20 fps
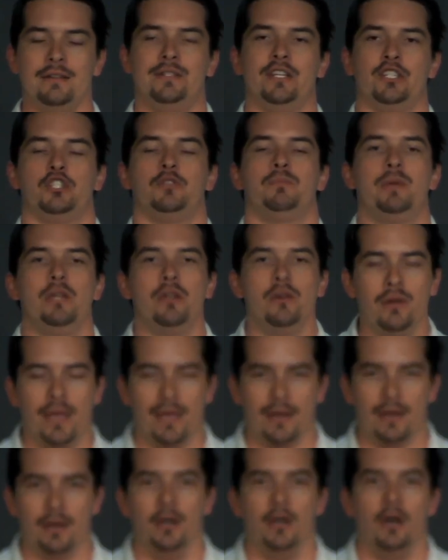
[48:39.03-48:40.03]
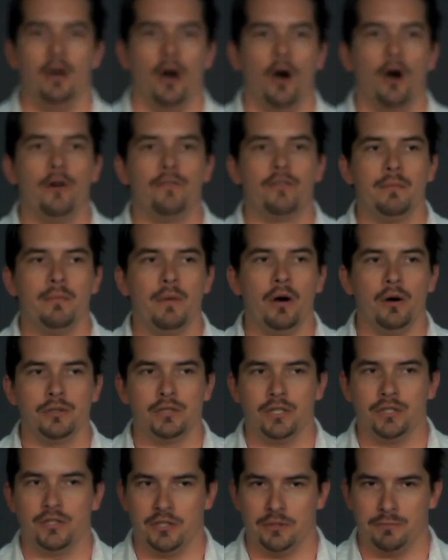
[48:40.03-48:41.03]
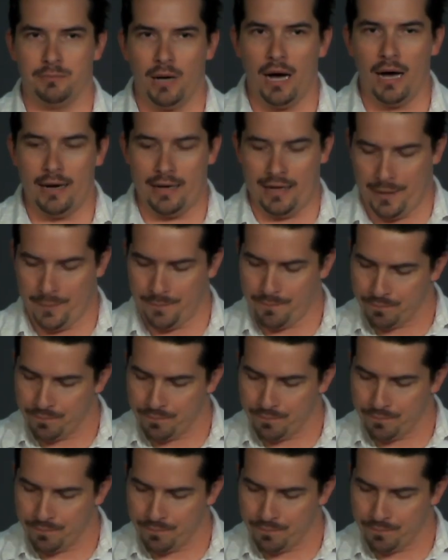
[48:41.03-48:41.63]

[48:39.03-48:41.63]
disputing over Moses' body.